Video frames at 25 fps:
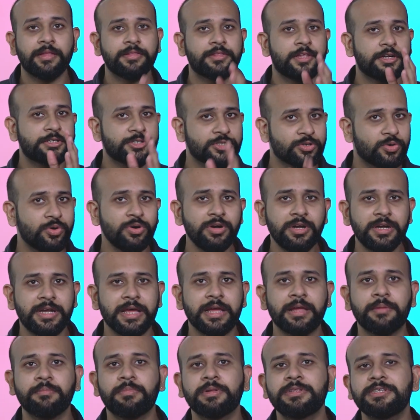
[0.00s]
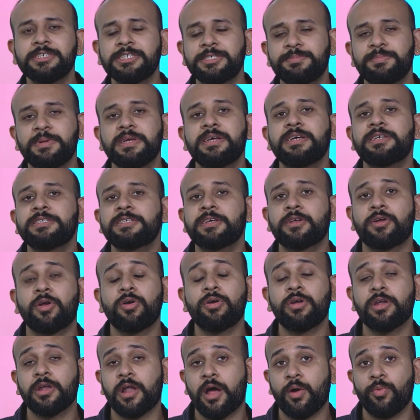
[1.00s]
That's good tech, but the speakers are
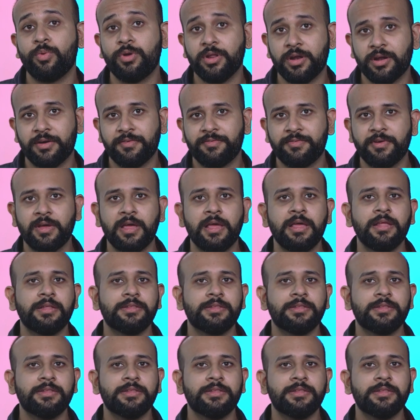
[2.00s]
not loud enough.